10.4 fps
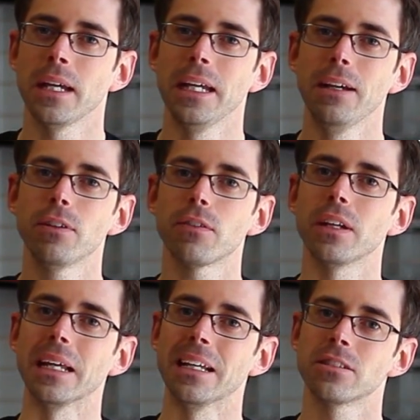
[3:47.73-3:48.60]
even if
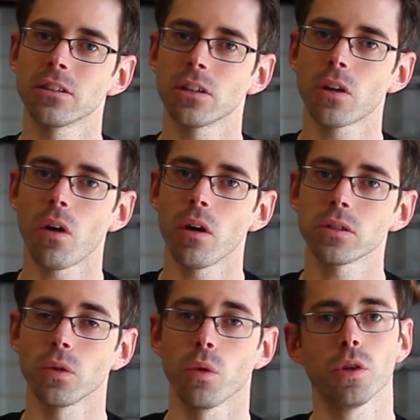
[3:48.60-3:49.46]
it isn't the
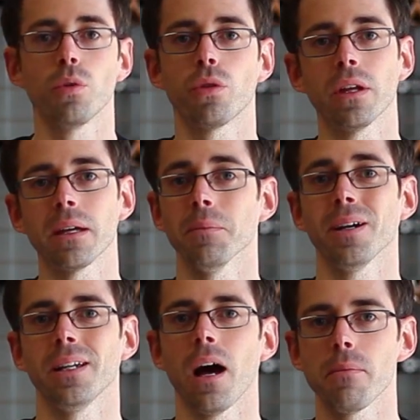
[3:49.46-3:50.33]
cause or you think it
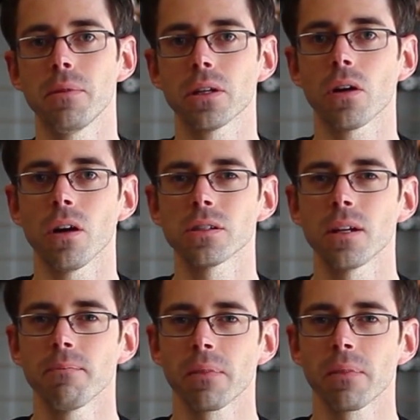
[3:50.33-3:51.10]
might not be the cause,